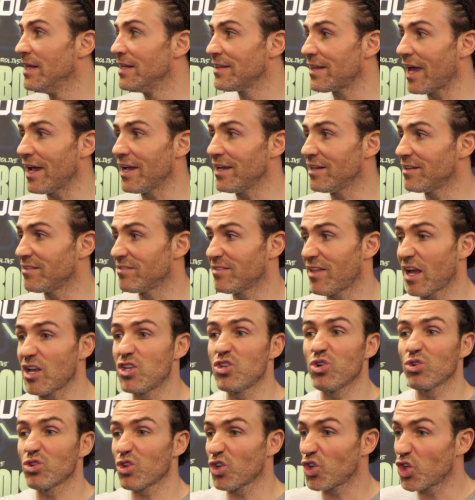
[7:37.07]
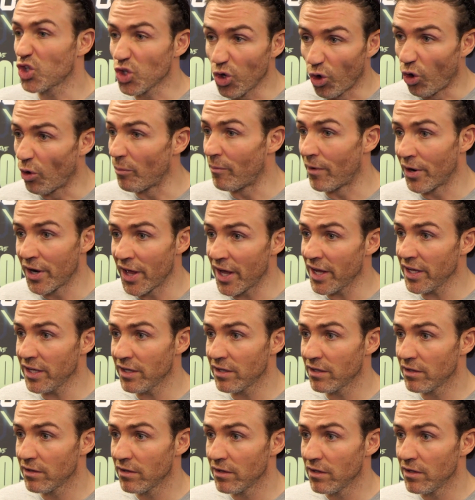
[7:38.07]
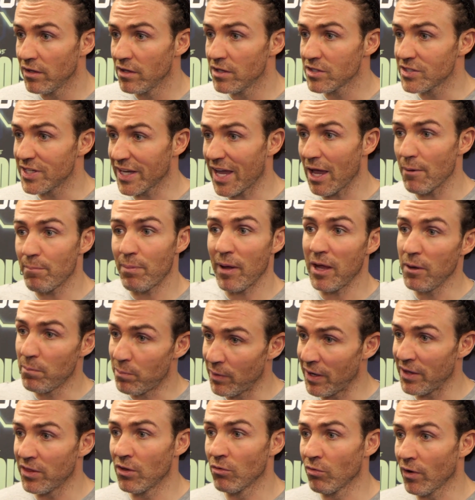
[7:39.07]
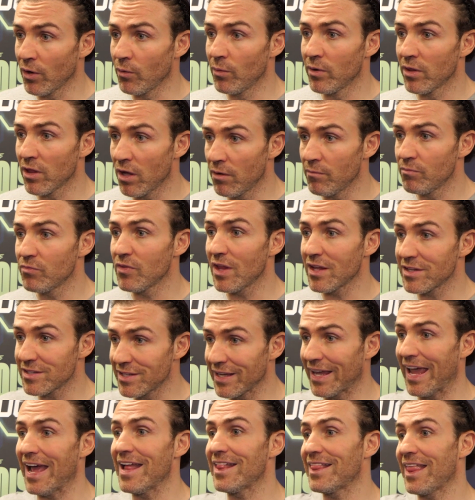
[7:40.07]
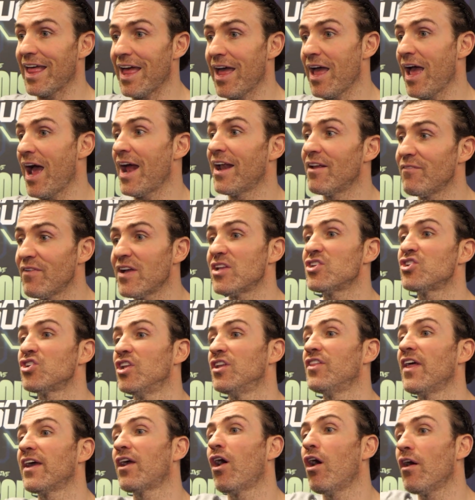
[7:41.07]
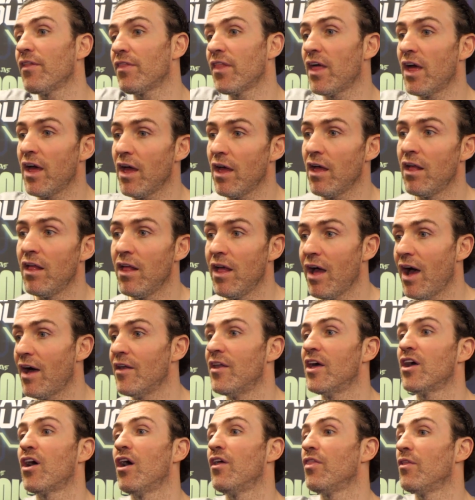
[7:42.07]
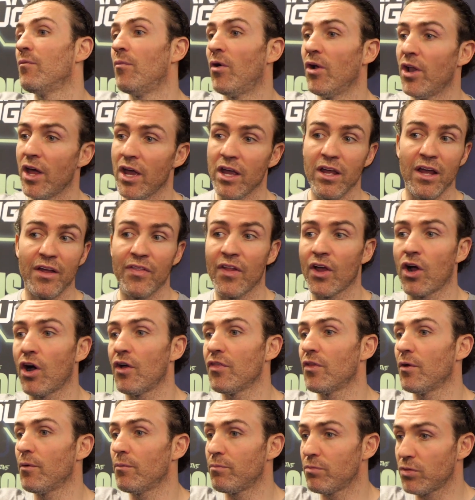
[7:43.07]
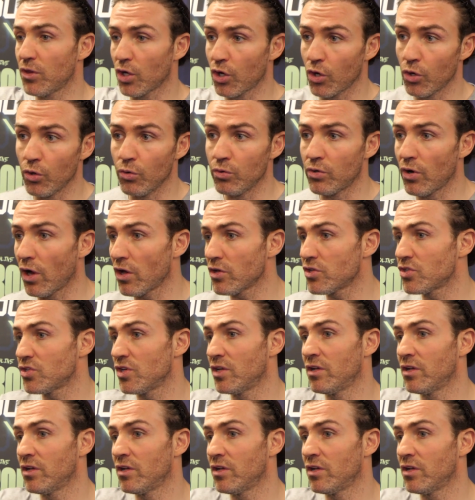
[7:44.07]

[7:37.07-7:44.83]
They took the short money to get people in the ring with them, to get there, and eventually they got there, and they got the money, and they got the kudos.